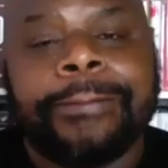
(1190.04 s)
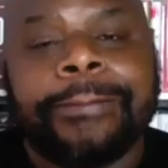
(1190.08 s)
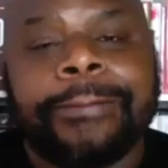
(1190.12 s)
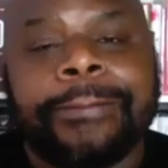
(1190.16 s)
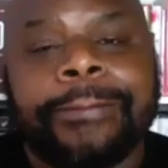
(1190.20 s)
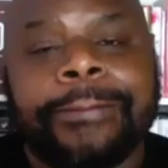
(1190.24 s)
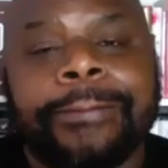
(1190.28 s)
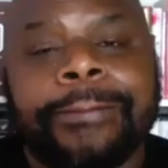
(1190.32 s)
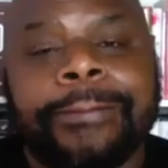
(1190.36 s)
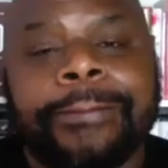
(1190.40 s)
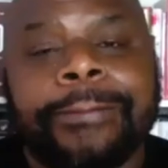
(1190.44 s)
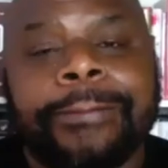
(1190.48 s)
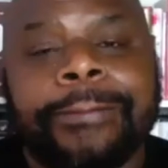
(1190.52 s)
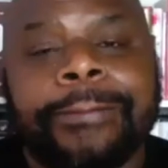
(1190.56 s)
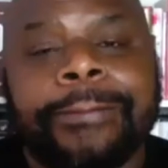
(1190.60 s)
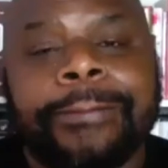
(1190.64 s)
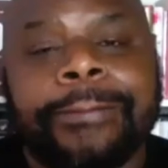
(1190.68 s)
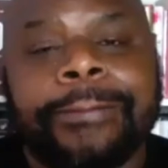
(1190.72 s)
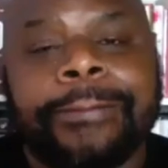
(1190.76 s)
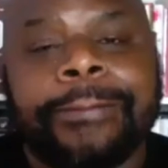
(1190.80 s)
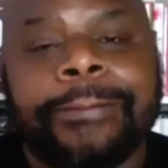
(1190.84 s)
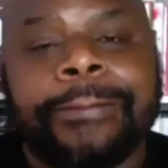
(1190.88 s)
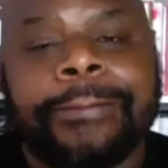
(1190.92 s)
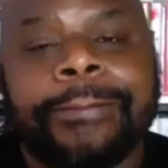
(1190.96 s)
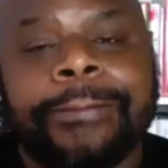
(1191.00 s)
will at
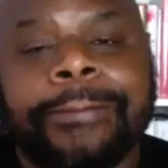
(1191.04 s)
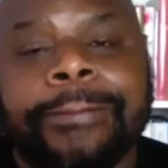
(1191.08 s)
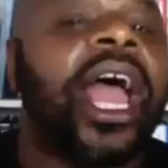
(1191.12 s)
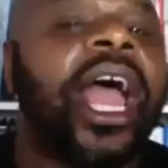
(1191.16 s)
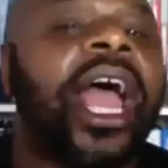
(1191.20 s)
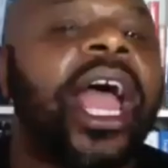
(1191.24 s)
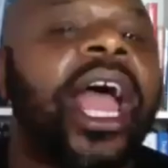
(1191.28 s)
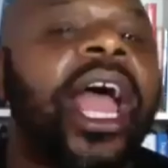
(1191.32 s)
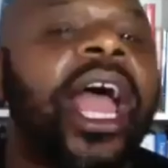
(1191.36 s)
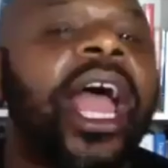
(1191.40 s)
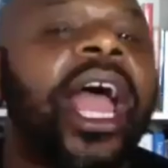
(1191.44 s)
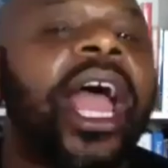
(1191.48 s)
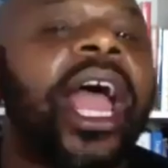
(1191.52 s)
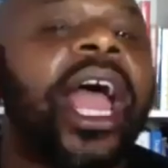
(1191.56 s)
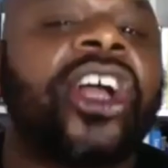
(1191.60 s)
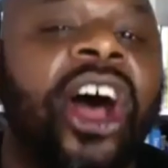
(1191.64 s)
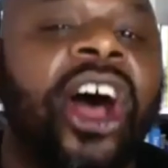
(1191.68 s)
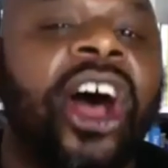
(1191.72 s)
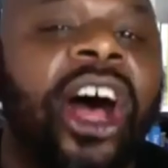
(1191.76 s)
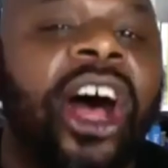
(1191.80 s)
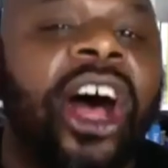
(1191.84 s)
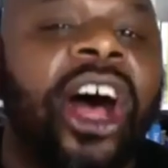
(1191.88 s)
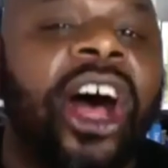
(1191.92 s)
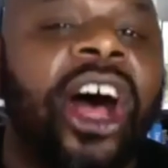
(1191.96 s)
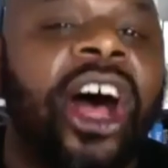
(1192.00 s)
times be
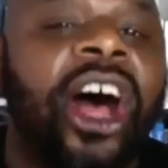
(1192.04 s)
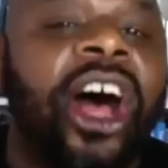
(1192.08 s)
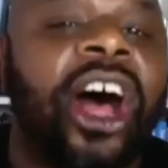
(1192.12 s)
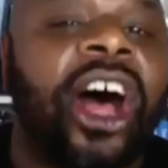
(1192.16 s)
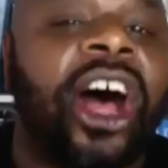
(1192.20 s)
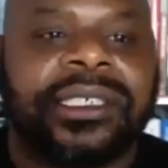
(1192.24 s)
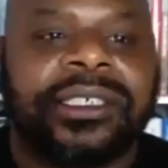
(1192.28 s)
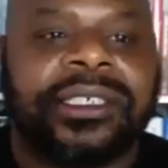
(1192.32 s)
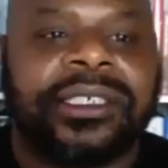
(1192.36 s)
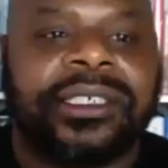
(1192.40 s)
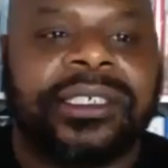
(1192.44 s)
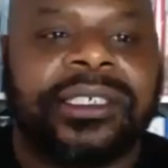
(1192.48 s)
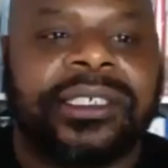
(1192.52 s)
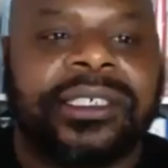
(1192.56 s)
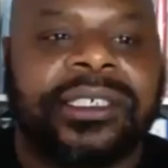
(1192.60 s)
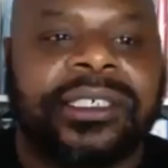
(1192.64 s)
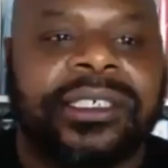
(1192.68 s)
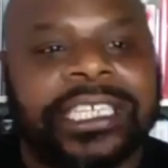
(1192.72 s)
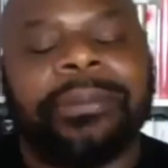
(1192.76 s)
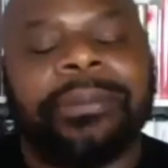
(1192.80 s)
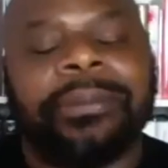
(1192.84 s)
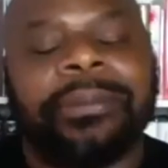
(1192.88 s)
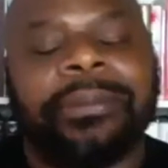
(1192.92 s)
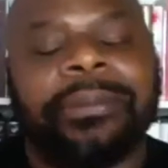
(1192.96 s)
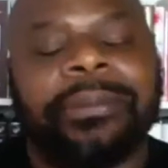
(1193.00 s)
at cost
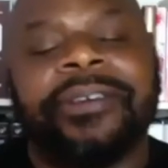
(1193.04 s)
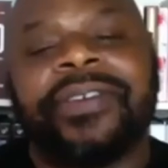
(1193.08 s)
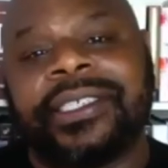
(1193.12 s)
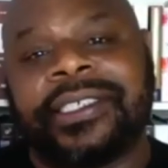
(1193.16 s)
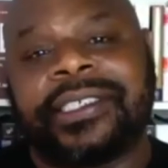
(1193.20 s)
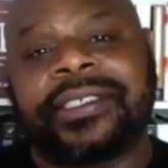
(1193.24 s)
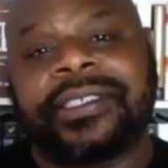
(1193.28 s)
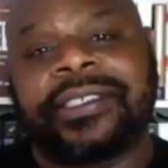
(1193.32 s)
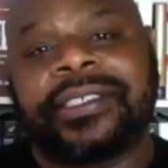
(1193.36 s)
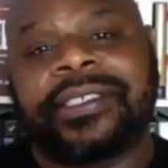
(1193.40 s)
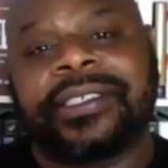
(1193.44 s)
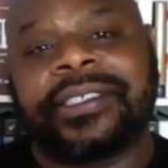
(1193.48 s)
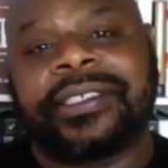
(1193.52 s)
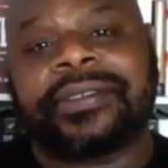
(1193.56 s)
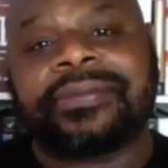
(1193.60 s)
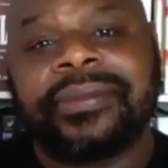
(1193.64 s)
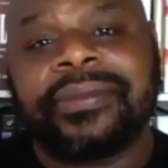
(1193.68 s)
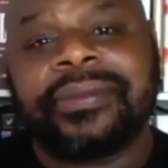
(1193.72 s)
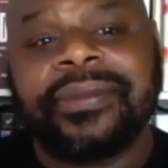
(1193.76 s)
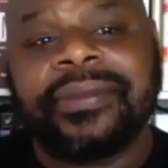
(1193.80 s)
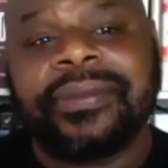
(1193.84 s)
for some of us.